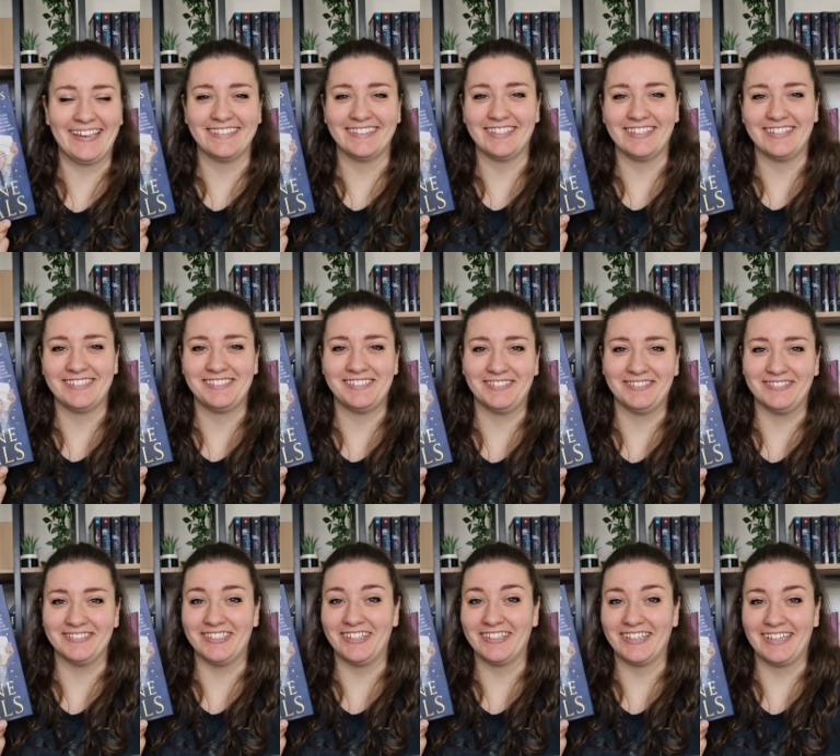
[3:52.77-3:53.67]
like the
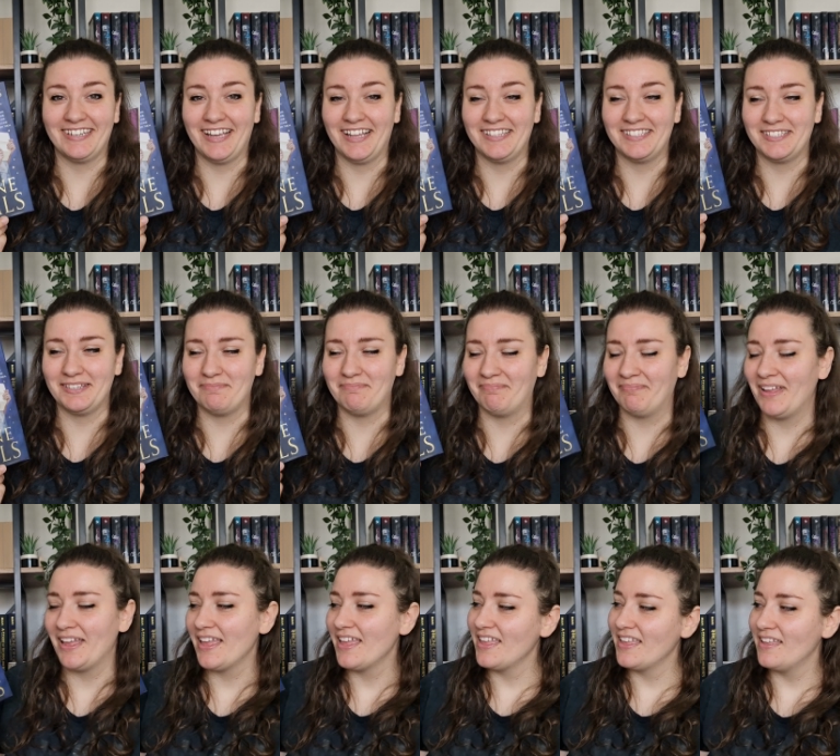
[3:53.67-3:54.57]
tall, dark and handsome
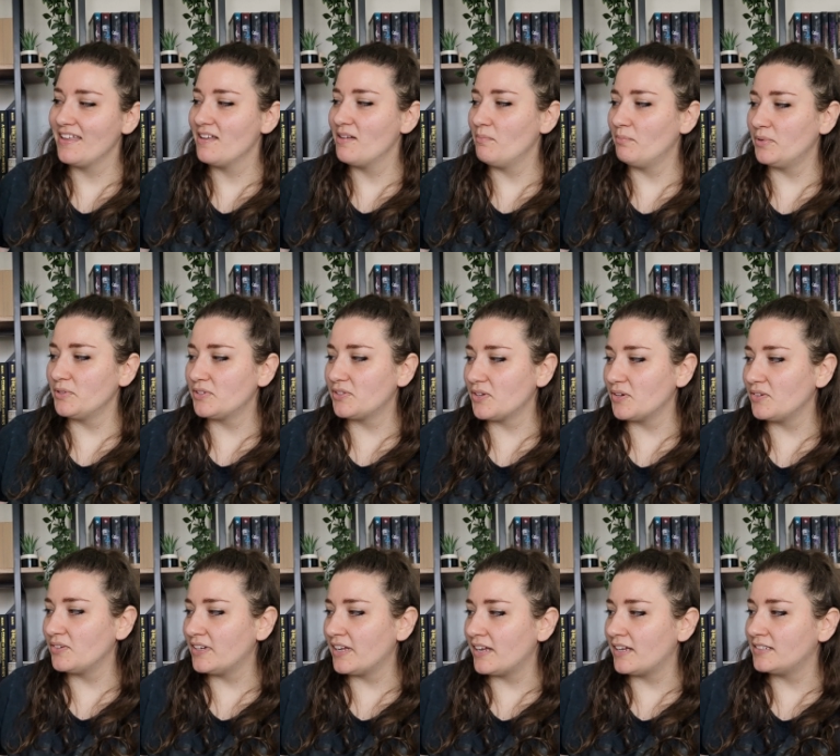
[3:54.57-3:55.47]

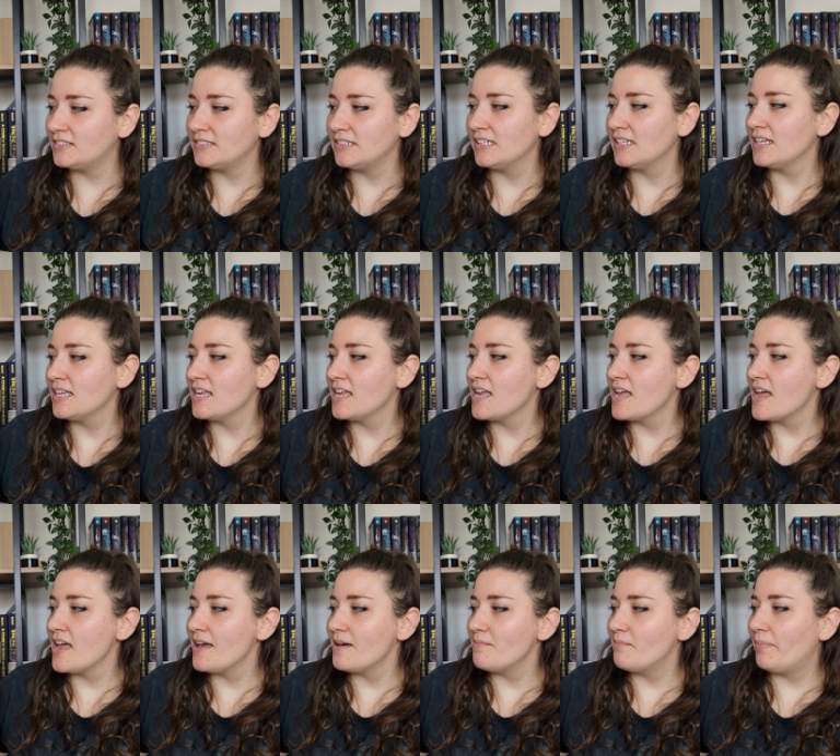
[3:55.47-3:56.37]
persona.
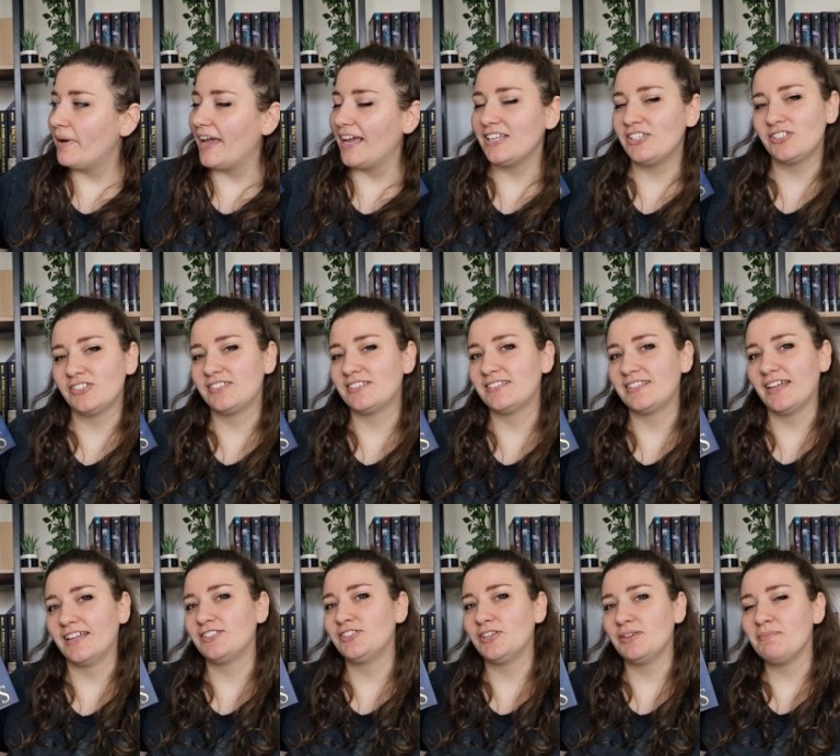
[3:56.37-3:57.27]
But it just,
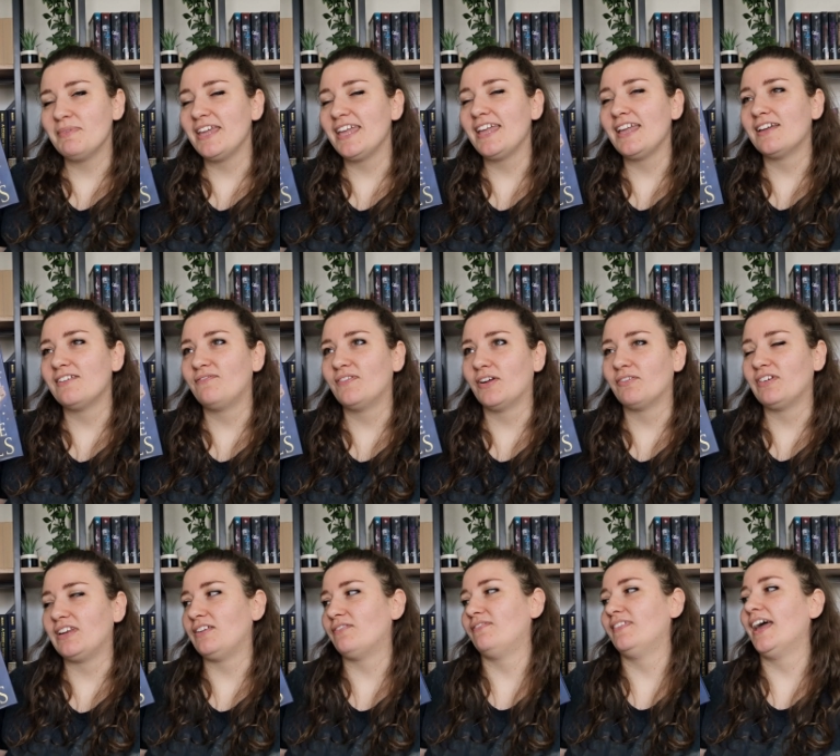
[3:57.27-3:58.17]
to me, it felt
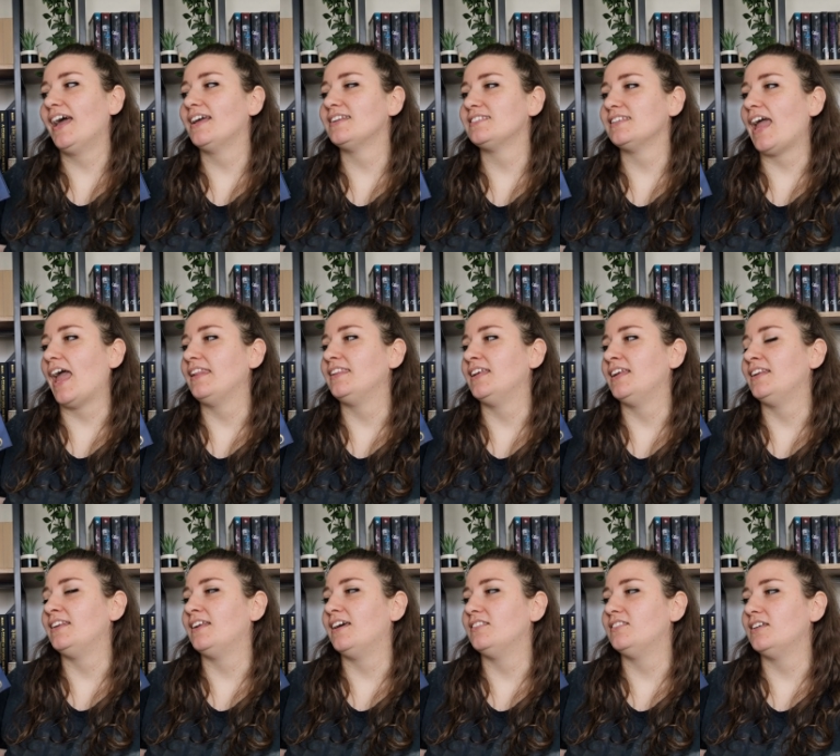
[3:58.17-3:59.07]
really flat. And
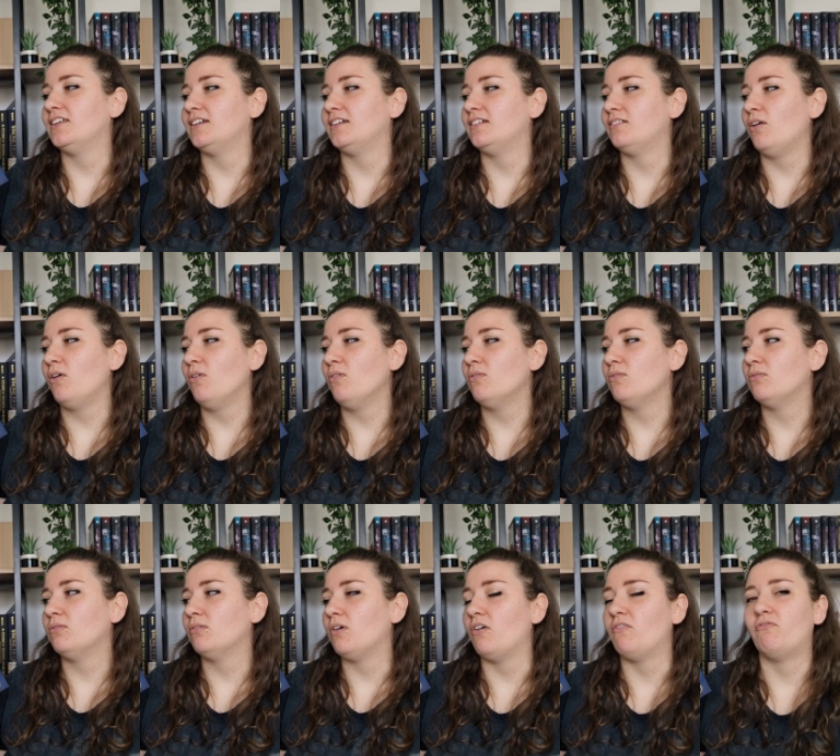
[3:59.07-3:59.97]
then the
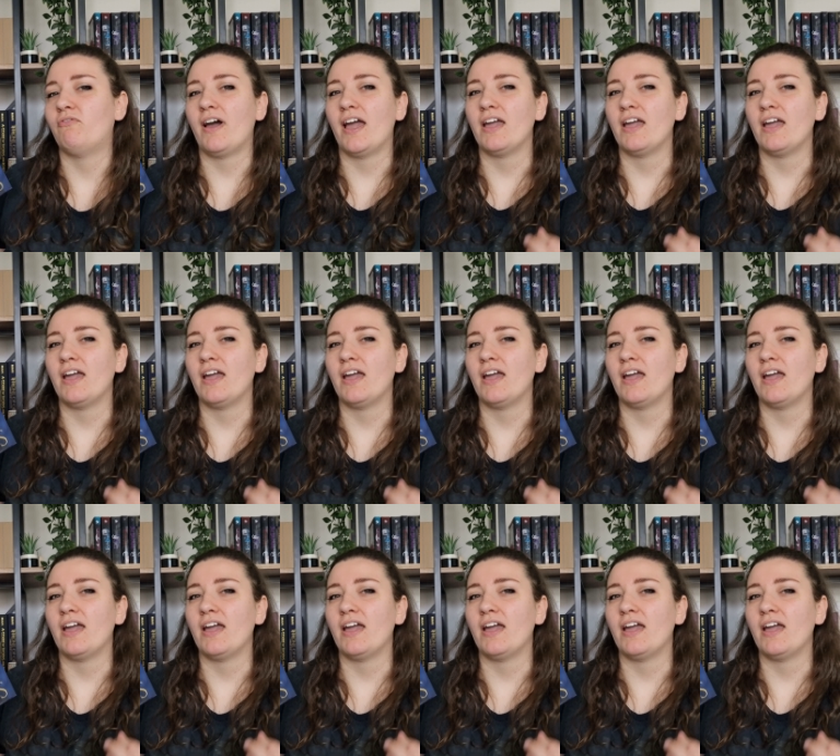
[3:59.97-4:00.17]
whole